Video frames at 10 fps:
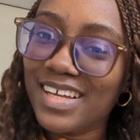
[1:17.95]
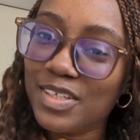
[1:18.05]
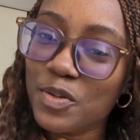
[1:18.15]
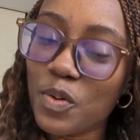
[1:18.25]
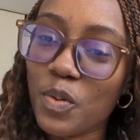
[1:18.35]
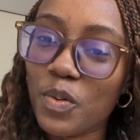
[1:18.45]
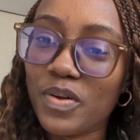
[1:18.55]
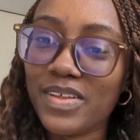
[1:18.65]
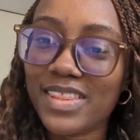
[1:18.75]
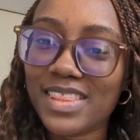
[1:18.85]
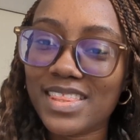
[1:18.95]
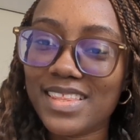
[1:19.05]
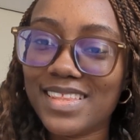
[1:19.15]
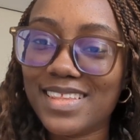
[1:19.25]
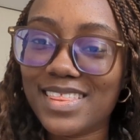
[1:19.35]
you know,
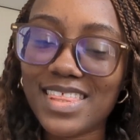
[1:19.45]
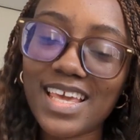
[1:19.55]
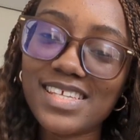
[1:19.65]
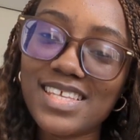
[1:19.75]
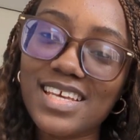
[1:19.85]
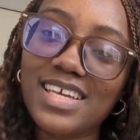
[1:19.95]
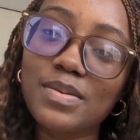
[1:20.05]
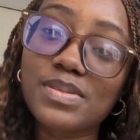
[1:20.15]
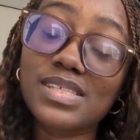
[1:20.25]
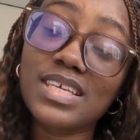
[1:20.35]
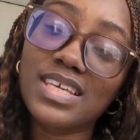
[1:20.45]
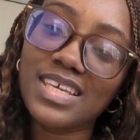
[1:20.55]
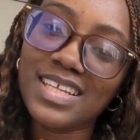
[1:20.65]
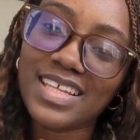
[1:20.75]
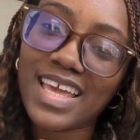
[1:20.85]
things they keep seeing.